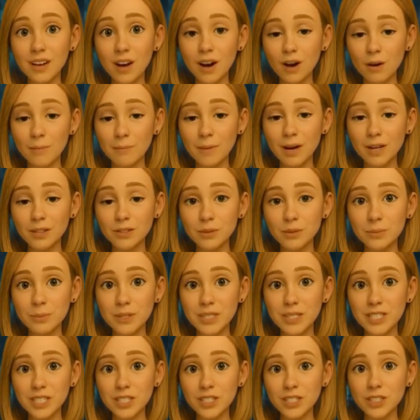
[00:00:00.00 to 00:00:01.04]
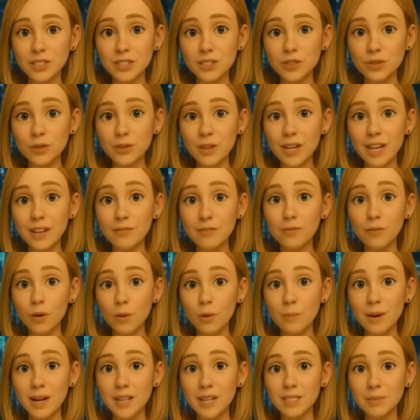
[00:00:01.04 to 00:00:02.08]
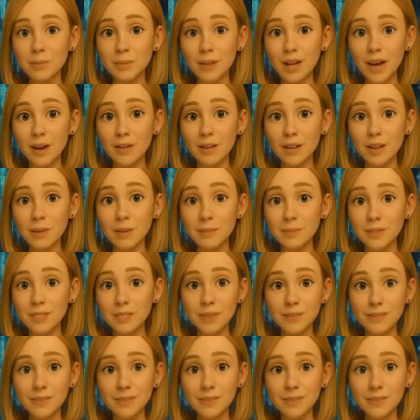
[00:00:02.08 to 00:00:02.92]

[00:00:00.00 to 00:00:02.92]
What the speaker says: Our model's predictions create 4 possible outcomes.